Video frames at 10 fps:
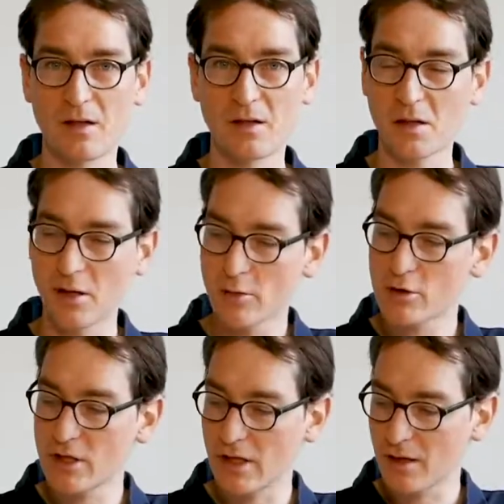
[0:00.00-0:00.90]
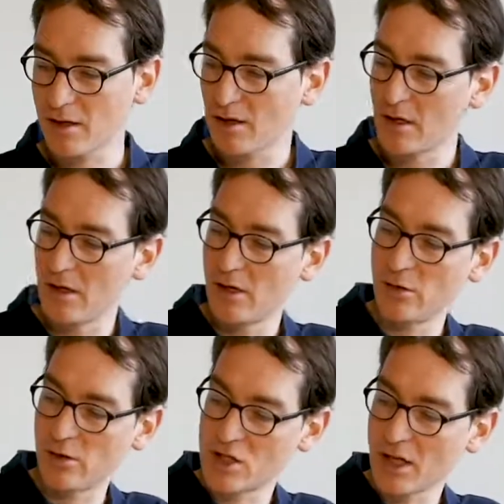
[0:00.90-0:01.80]
The solution is
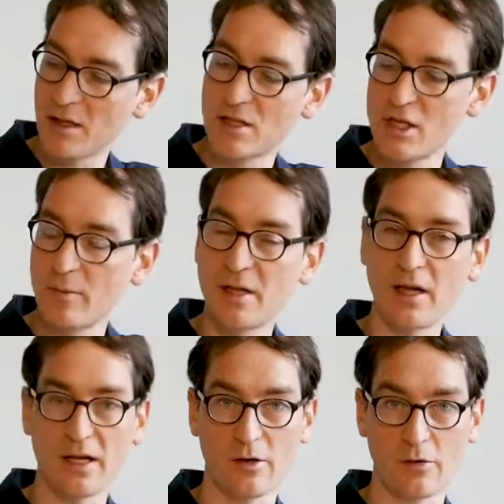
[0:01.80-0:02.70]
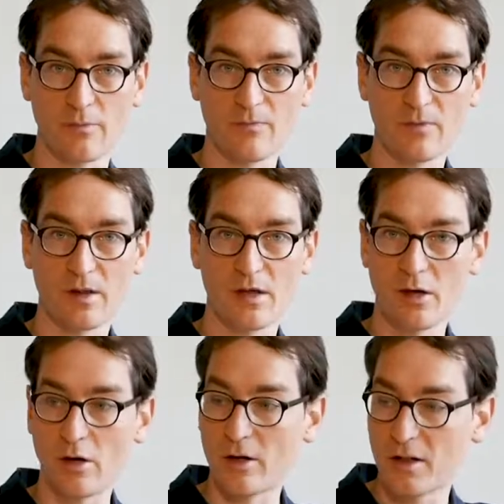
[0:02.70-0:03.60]
you just chip the Allegro
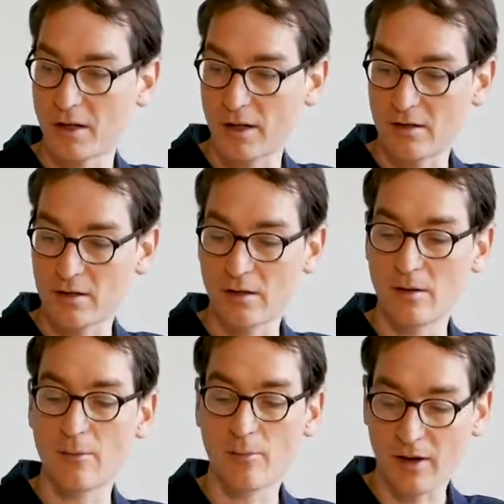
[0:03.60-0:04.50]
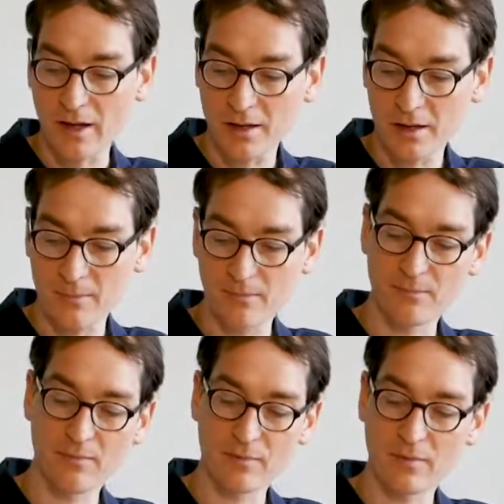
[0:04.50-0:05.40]
on site plus
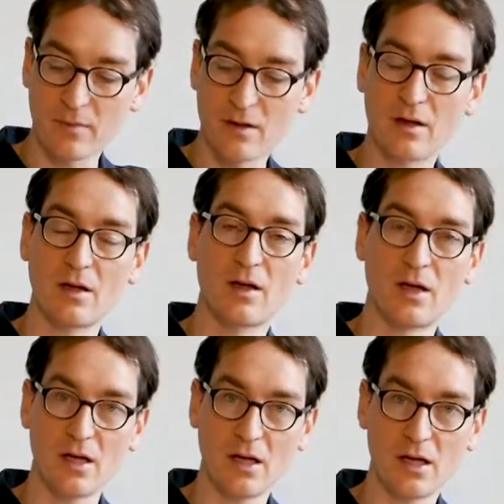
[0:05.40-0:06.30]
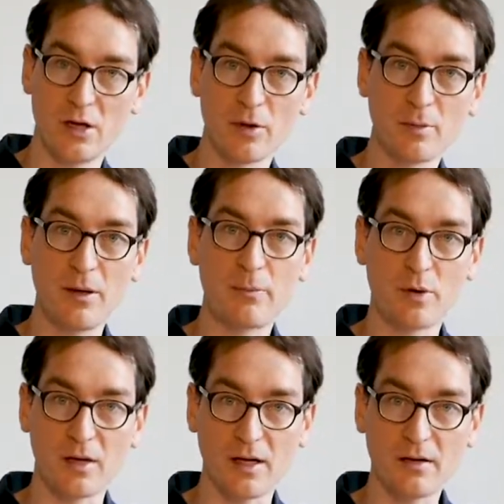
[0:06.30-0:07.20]
a USB
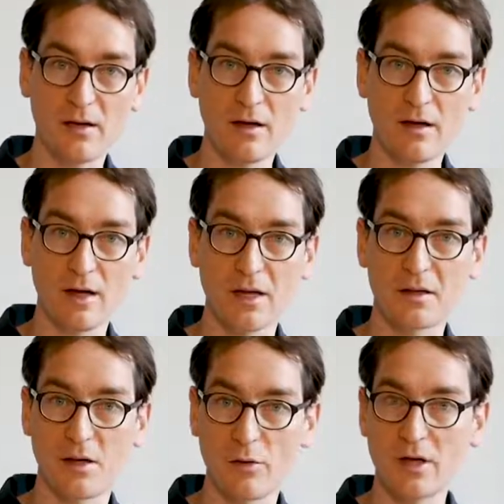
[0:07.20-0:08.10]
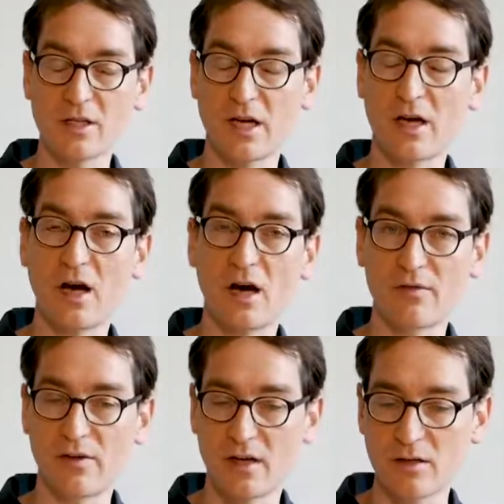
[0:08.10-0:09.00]
presenter like the Logitech
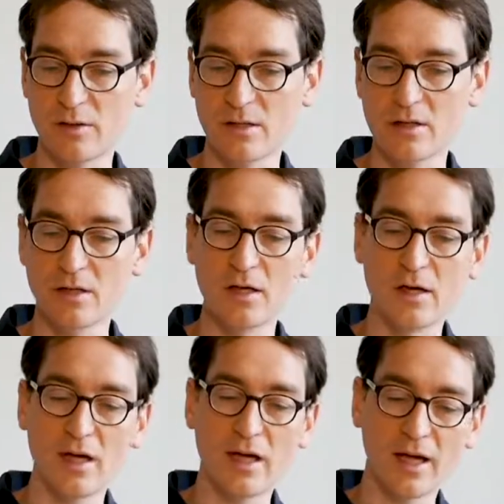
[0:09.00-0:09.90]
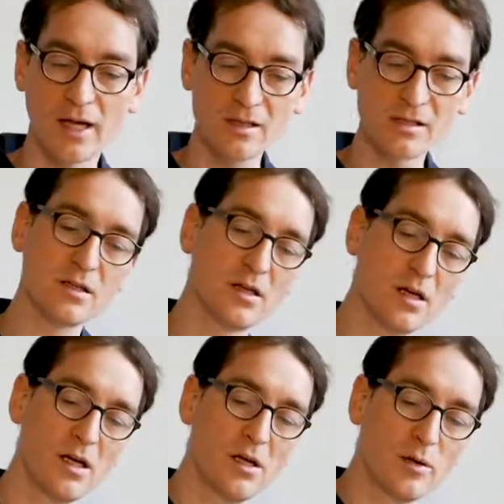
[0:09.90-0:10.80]
R400 and
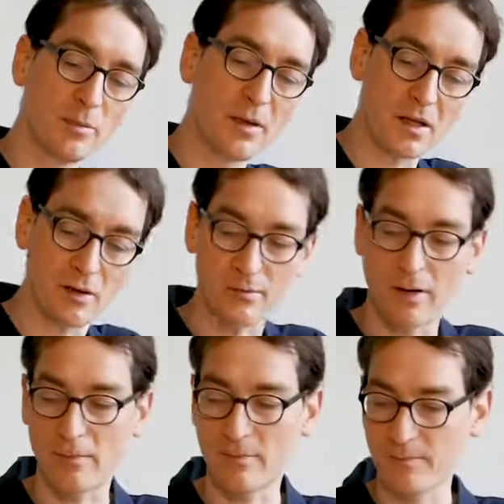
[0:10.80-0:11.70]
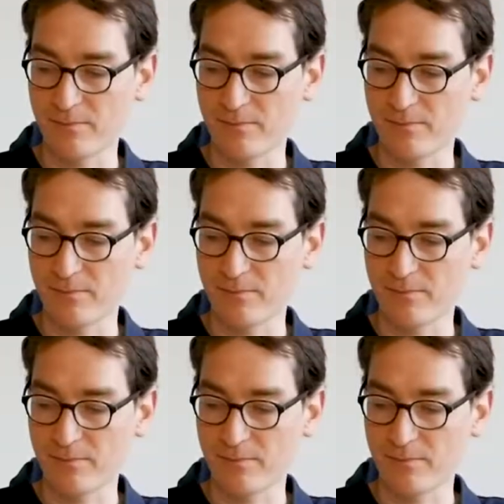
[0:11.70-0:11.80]
a USB soundbar.